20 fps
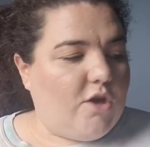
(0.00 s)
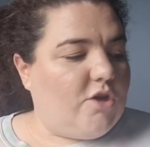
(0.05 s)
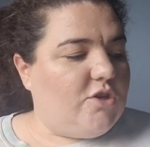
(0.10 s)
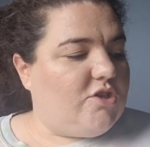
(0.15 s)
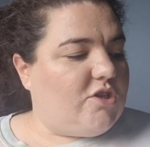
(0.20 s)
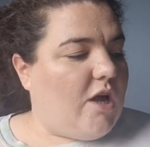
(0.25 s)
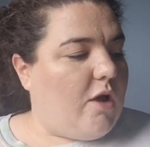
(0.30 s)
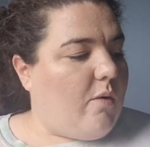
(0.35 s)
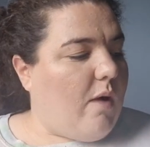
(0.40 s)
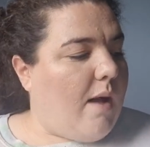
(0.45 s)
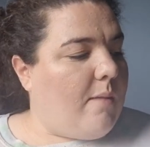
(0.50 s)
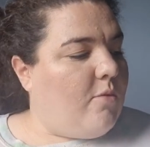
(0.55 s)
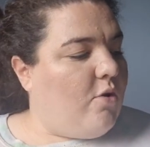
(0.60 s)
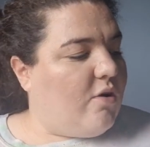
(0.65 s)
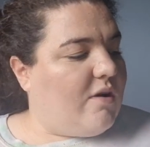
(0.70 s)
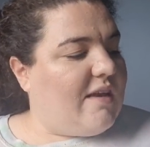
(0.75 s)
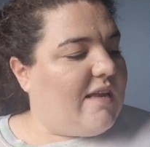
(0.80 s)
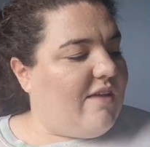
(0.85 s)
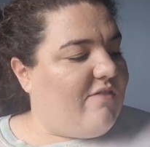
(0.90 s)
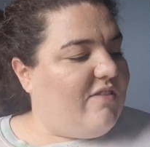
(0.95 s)
So I'm not
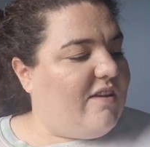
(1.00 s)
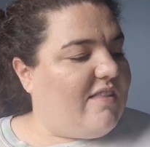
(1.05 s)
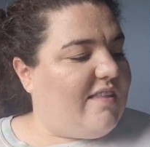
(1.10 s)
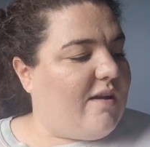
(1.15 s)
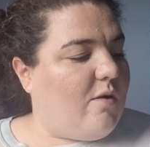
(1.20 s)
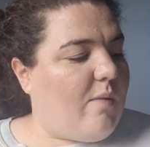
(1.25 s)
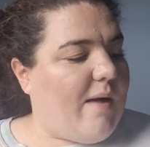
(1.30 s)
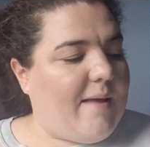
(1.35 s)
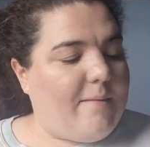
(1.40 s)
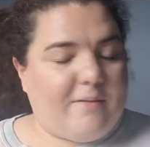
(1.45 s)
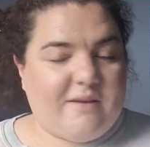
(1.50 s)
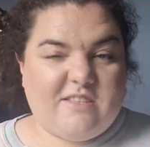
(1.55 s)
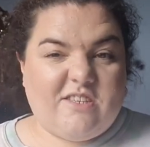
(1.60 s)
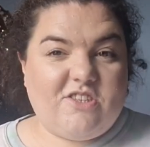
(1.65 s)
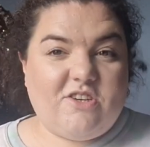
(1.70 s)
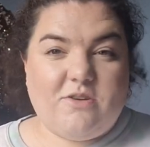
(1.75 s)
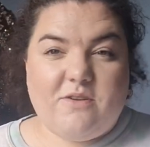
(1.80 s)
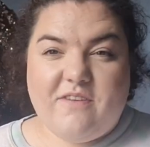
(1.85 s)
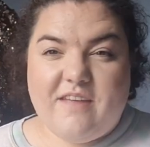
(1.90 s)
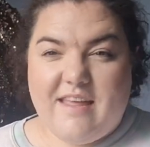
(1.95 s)
going to give anything away, because I
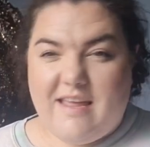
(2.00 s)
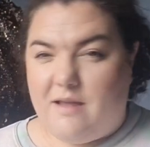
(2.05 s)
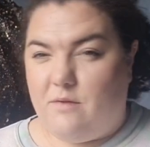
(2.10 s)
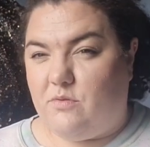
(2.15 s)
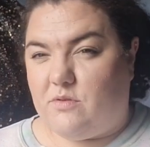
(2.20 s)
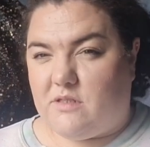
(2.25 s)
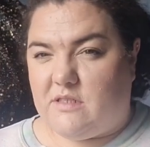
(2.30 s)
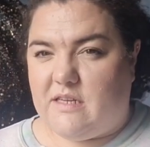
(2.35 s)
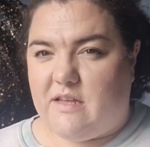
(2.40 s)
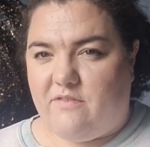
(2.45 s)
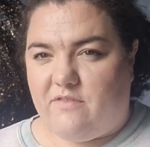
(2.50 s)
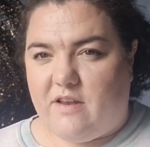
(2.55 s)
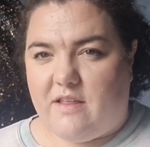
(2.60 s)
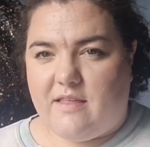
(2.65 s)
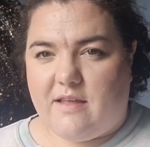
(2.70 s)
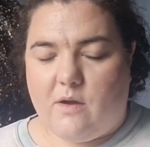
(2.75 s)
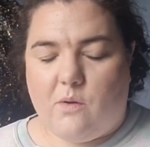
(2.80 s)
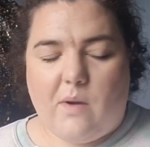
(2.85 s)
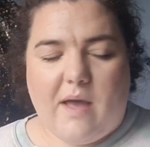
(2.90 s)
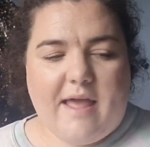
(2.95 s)
don't know if he wants to give
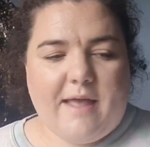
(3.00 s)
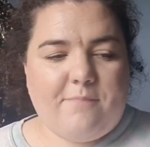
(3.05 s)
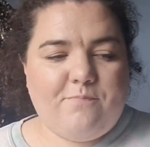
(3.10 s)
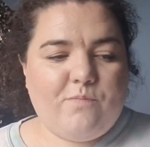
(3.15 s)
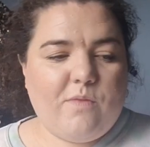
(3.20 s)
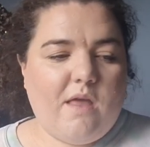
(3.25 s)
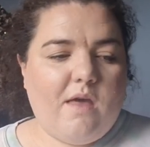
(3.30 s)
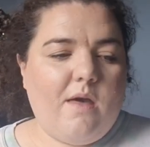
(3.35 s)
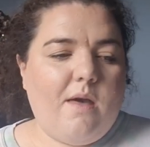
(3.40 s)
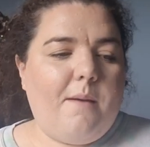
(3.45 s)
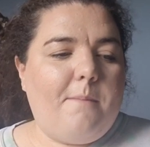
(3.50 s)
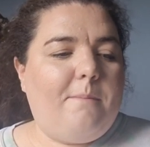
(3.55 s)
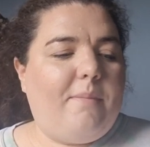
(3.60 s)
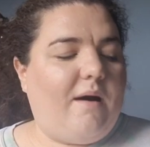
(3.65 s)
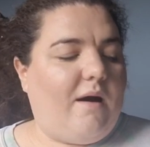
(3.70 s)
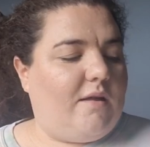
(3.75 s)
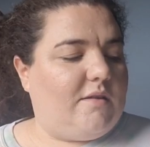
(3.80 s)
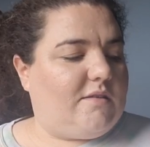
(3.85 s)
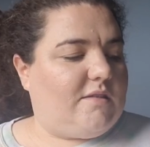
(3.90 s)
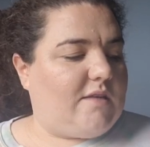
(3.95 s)
anything away.
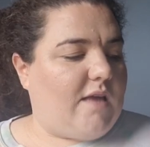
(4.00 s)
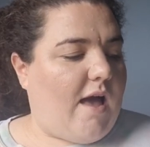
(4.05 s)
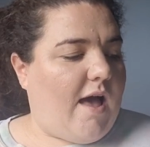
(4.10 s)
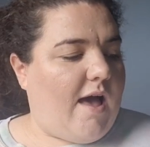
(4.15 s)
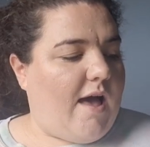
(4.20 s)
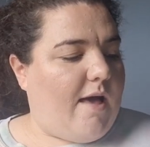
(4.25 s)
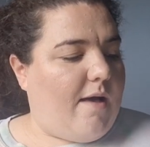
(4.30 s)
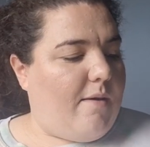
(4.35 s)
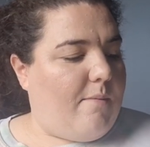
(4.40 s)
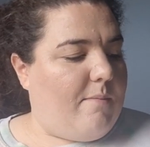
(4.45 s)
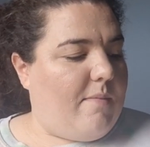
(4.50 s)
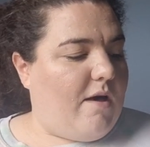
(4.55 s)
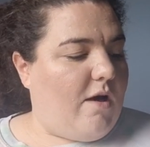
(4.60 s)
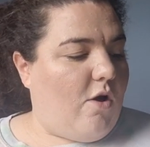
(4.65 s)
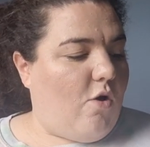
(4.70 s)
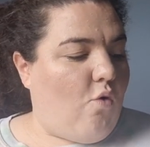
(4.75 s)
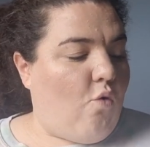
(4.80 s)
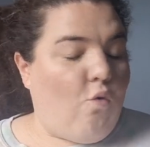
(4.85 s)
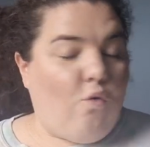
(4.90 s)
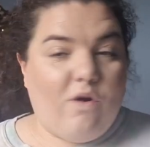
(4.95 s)
But
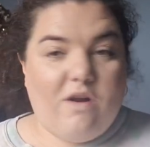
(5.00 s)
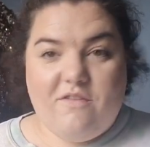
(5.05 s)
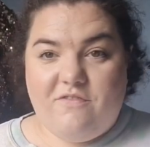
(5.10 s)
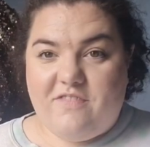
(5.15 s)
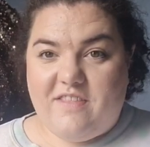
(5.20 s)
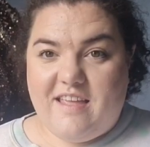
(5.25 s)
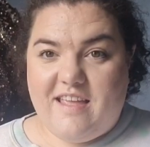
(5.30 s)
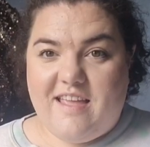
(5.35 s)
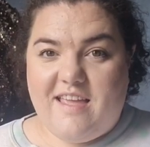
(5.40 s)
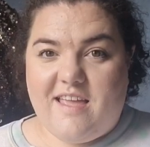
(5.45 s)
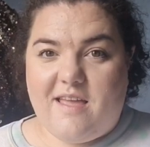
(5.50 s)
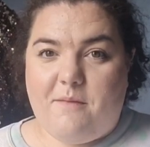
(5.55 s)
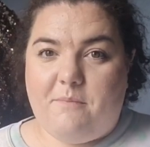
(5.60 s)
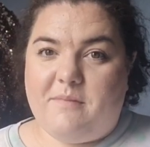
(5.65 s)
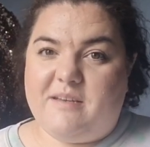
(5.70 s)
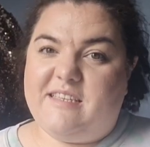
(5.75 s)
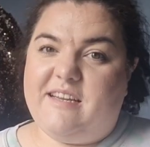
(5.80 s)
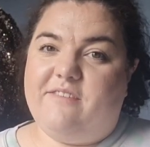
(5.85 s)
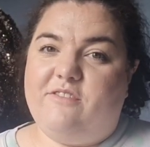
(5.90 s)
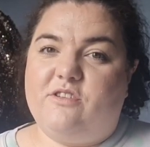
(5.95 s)
all of the
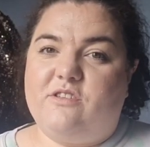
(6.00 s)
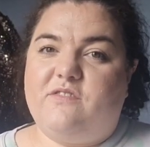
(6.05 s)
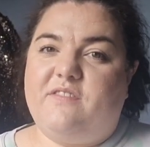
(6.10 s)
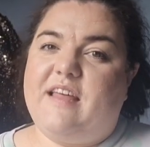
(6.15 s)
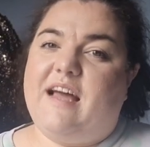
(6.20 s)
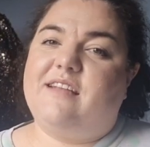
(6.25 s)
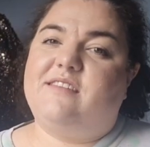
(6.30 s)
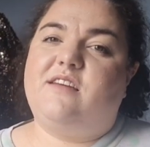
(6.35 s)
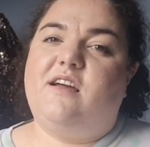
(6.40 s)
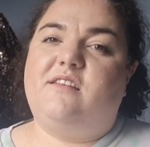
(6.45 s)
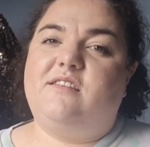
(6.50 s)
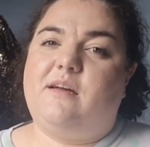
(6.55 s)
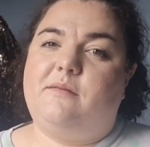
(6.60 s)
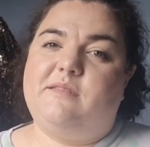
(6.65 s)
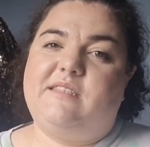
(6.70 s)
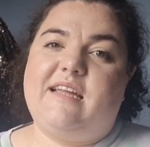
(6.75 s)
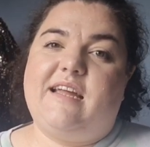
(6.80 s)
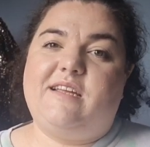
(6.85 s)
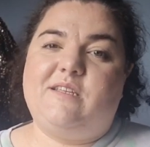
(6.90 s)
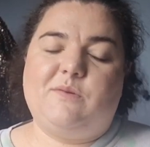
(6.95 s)
materials for that turned up
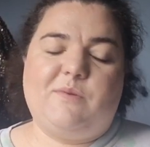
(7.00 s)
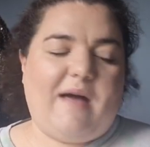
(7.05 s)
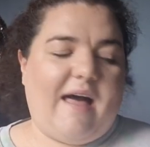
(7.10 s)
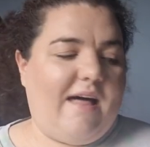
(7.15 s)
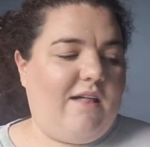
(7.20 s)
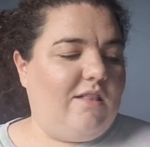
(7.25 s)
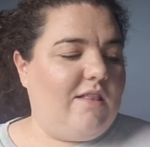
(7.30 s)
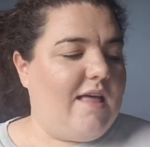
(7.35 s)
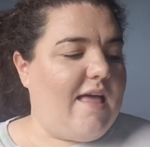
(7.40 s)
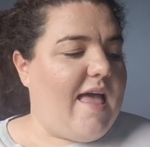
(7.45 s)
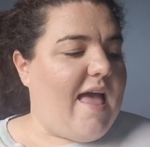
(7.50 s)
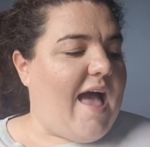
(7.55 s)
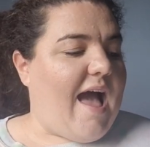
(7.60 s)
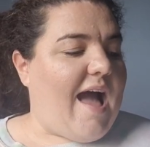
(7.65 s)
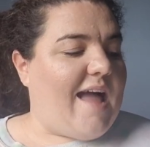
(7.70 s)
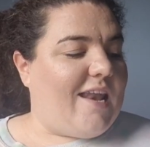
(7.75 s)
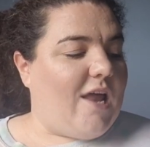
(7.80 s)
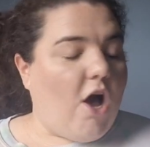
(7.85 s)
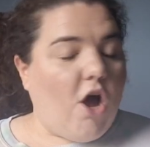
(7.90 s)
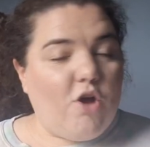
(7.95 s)
today as well.
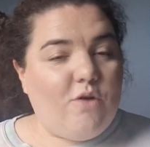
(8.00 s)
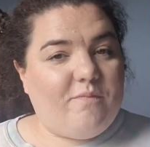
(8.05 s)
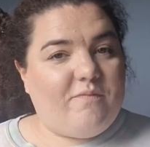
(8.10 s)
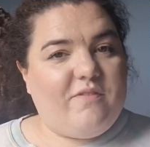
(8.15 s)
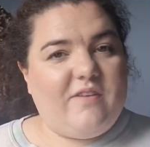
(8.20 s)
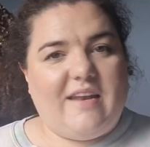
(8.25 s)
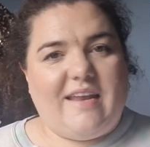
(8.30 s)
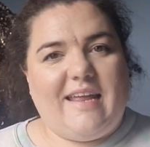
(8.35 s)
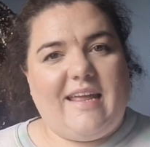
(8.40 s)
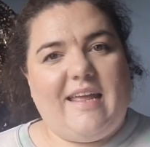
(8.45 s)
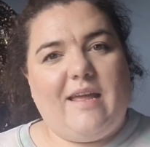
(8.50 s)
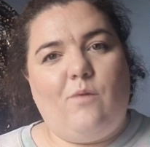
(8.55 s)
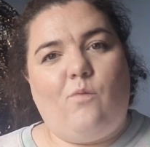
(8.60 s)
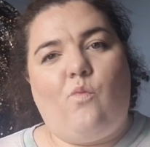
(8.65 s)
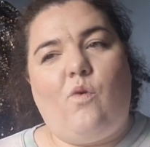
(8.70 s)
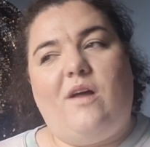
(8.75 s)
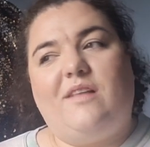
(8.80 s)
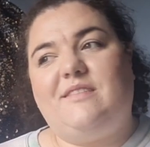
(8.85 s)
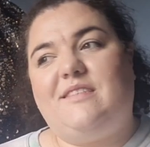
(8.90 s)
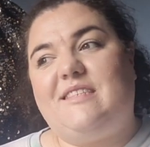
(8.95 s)
And hopefully
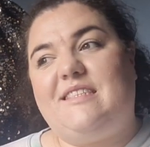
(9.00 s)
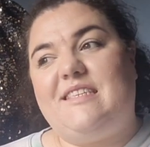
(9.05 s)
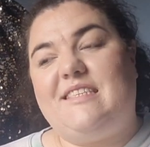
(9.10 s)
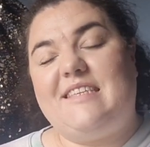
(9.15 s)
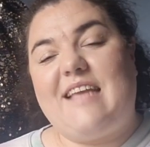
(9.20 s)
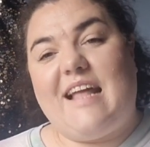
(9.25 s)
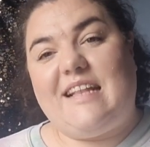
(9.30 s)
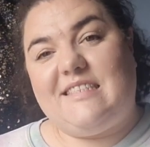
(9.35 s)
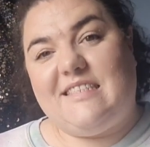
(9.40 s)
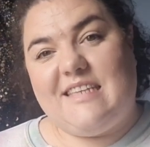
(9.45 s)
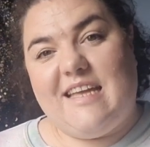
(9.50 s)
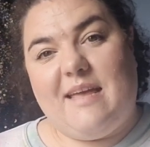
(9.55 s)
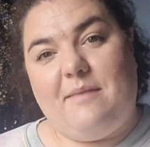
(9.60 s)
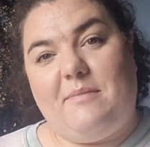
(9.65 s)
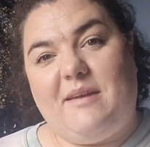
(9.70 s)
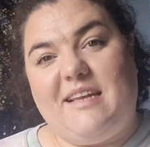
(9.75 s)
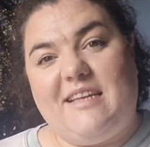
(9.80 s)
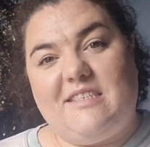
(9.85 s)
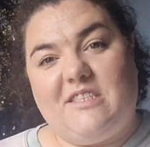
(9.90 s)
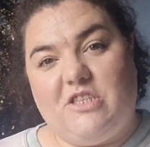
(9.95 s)
once this gets to
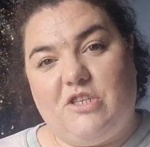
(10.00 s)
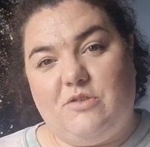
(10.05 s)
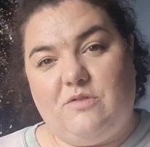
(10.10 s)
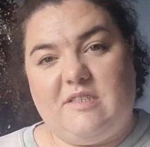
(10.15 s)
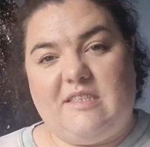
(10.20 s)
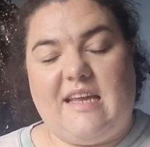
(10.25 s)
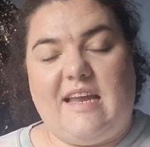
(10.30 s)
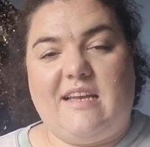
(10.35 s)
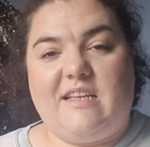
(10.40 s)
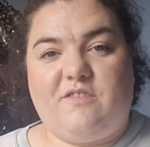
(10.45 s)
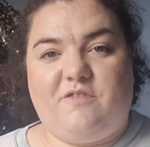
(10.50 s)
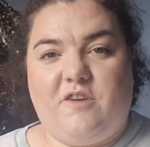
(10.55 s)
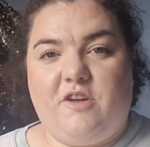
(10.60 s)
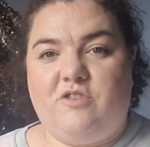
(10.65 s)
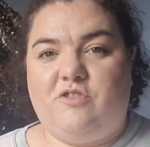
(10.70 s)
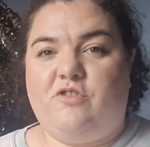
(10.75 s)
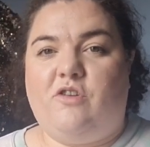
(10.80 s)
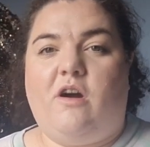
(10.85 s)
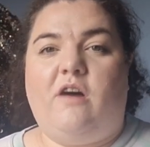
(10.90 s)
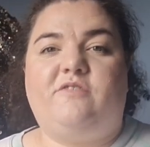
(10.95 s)
him and he's used it and it's
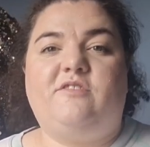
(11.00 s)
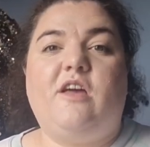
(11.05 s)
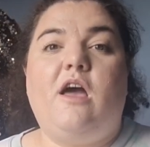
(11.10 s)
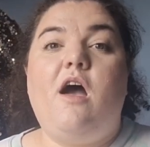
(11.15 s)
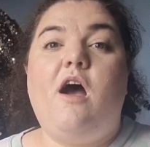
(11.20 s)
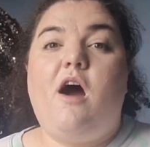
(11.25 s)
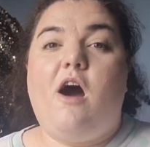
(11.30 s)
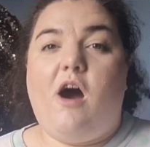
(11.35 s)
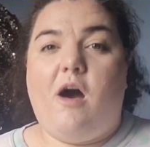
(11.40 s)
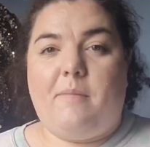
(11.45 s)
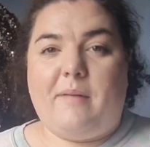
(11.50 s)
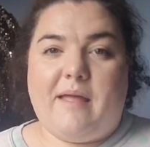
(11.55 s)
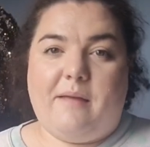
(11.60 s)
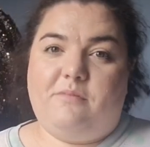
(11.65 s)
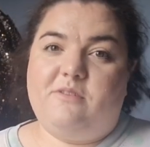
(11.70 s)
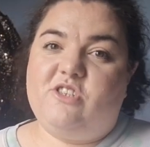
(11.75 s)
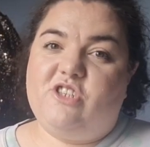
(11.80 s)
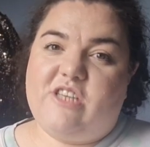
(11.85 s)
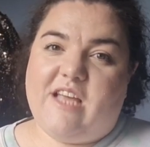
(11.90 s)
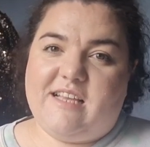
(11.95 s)
photographed, I'll be
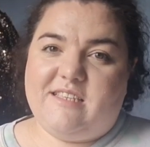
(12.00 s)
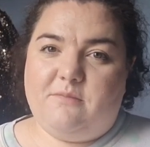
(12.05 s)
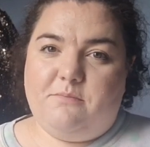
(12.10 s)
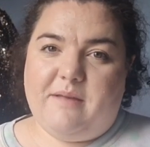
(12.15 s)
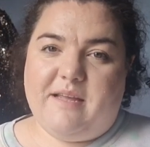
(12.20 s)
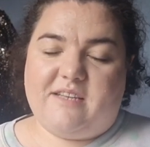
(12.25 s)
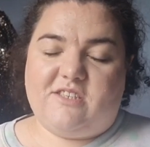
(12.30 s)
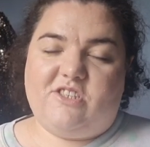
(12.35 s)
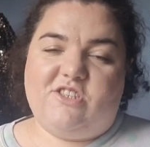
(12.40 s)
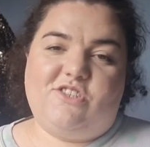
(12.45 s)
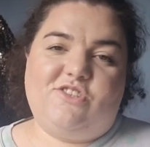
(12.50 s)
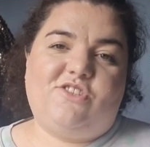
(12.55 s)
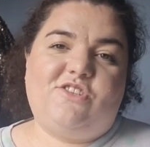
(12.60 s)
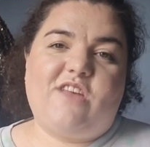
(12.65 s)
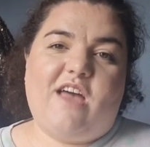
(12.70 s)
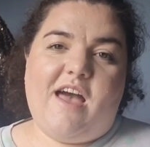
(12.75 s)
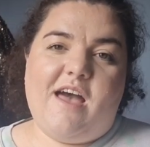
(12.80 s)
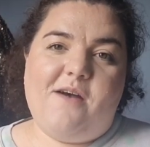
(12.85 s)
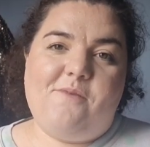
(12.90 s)
able to share some pictures